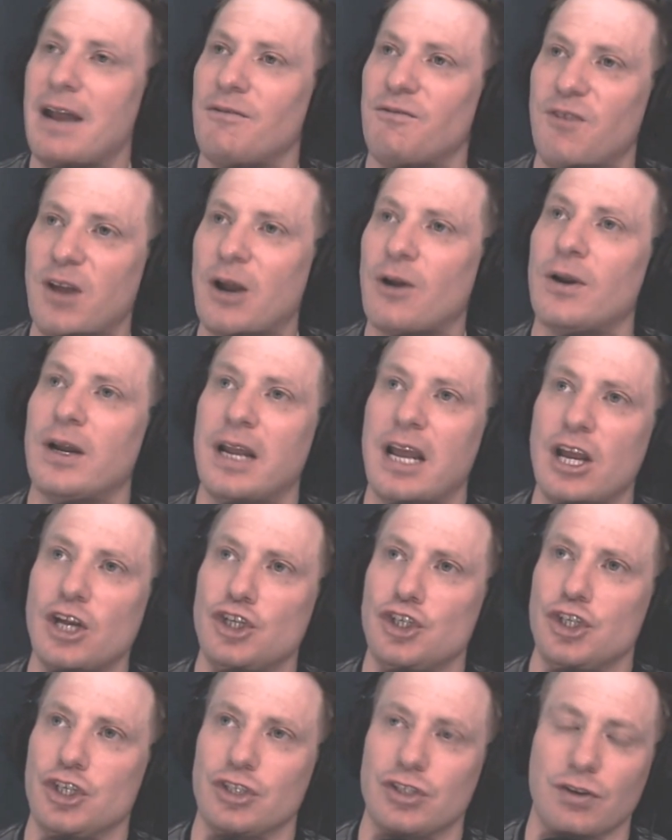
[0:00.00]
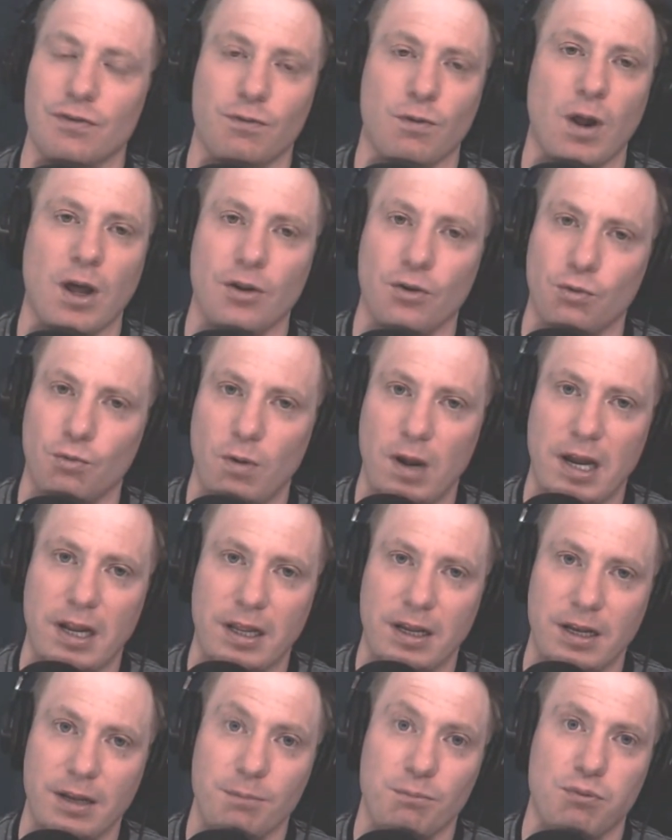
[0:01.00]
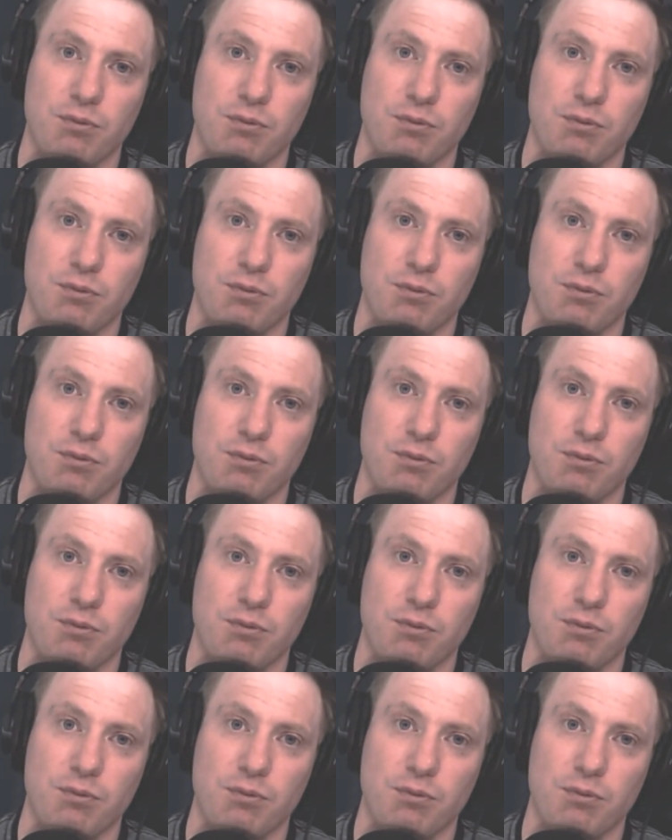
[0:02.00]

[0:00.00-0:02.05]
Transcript: We've had variations of Ronald